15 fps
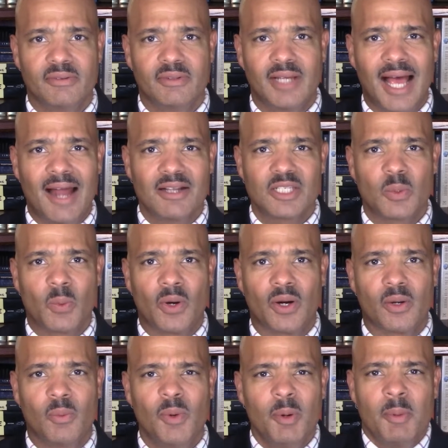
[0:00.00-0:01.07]
How does it
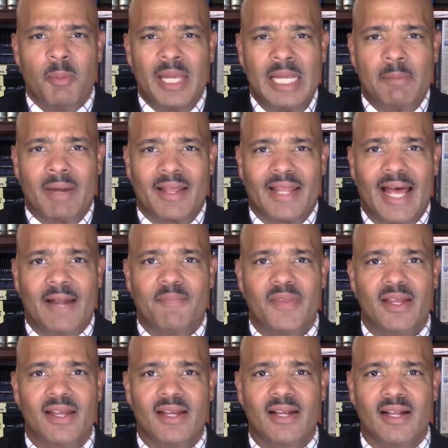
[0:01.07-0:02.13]
work? What do we mean by that?
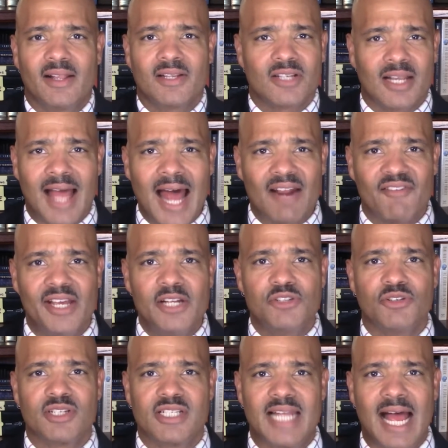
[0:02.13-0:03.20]
There's a lot of
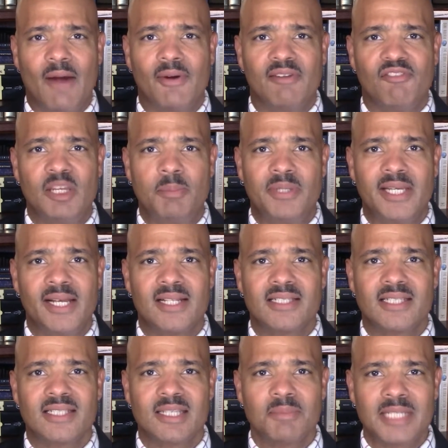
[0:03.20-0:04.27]
interest now in VPNs,
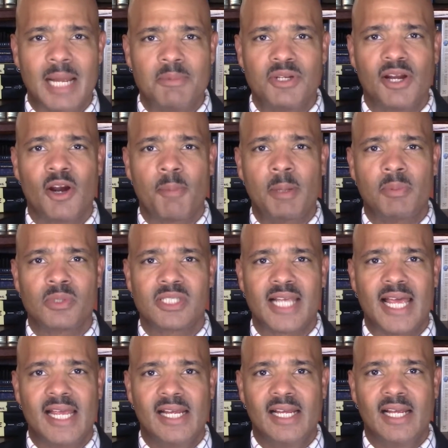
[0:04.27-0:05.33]
and sometimes you hear people say,